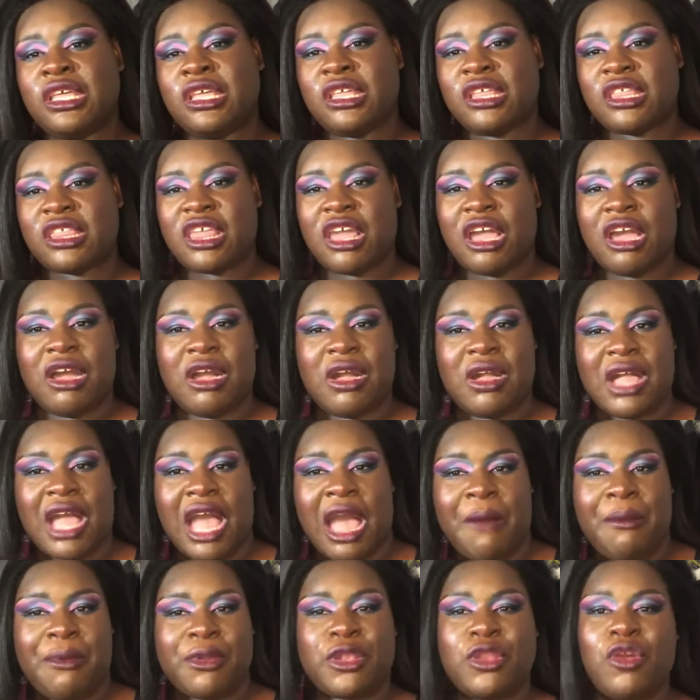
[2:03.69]
so I
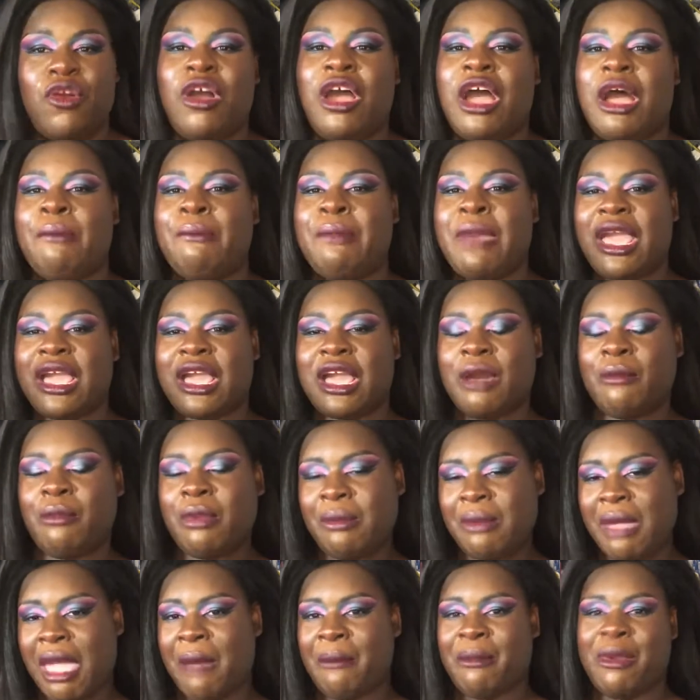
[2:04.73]
was doing her makeup. We were
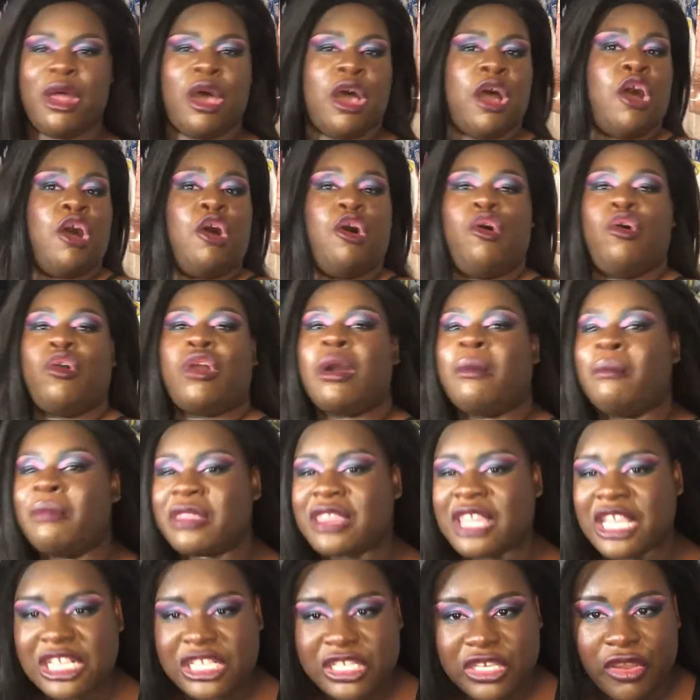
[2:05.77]
having a whole
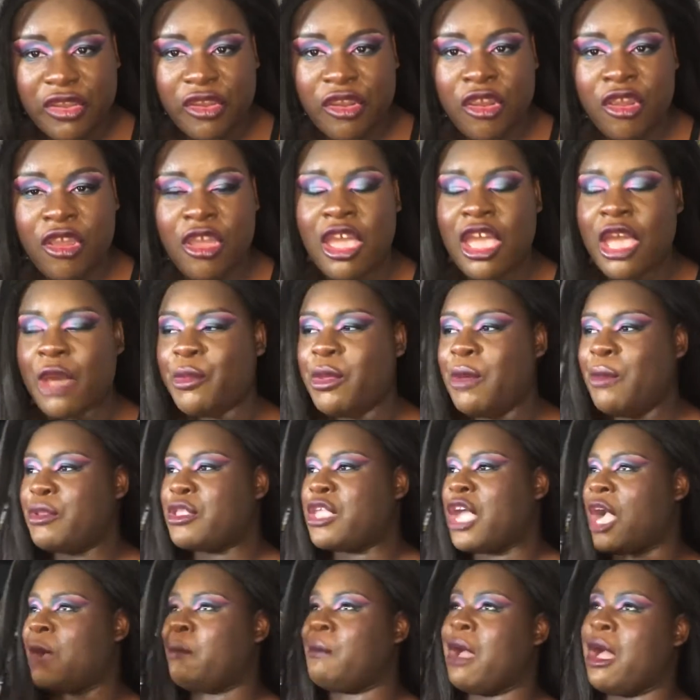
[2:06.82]
conversation, girl. We were
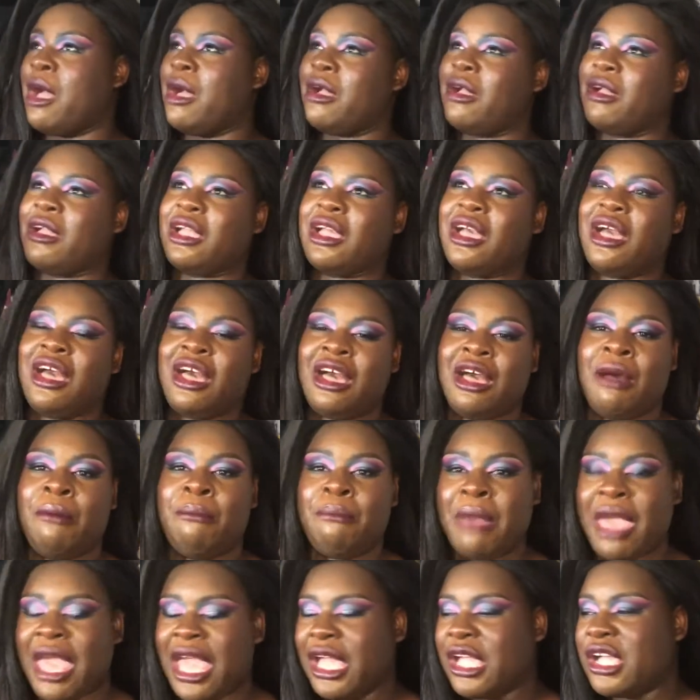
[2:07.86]
talking about uh,
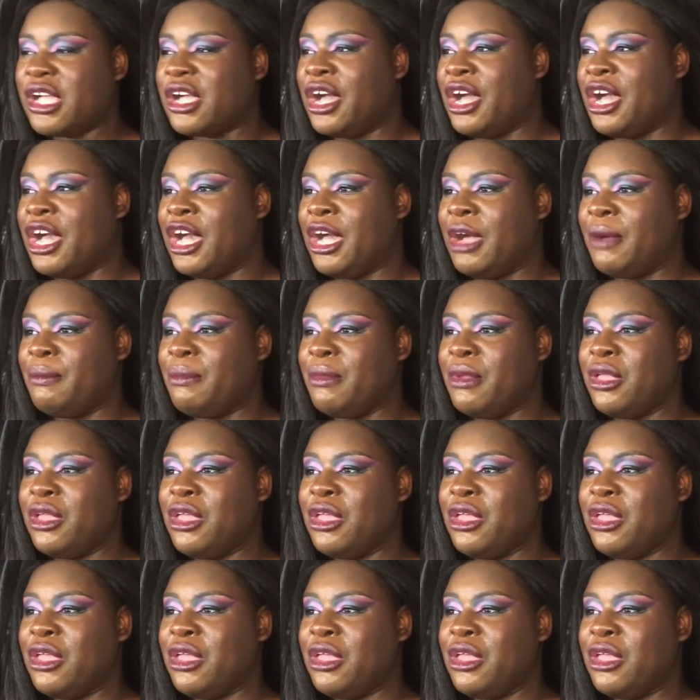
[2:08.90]
makeup.